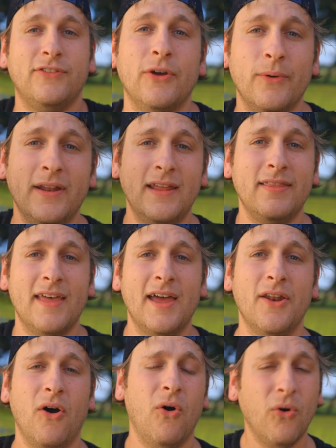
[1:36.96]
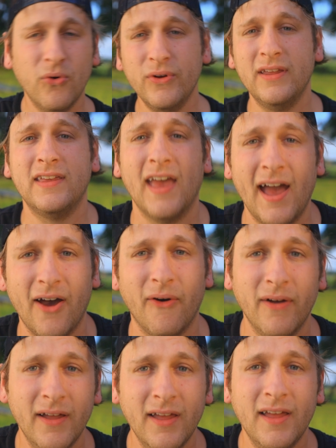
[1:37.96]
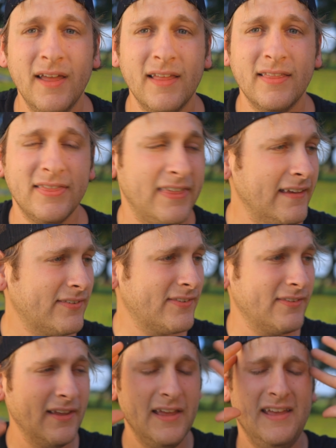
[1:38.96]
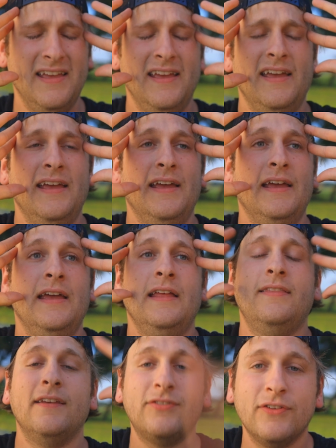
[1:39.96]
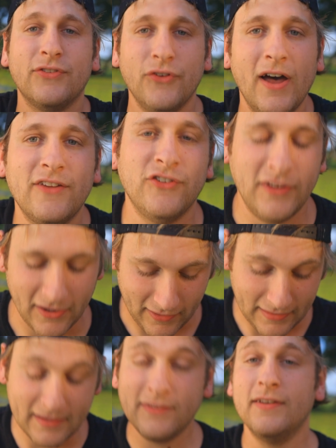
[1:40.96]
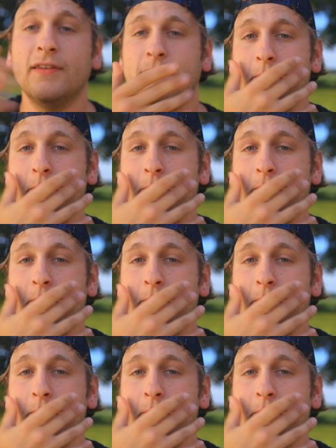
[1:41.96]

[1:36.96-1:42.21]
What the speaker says: doing, and then holy cow. This is legendary. This is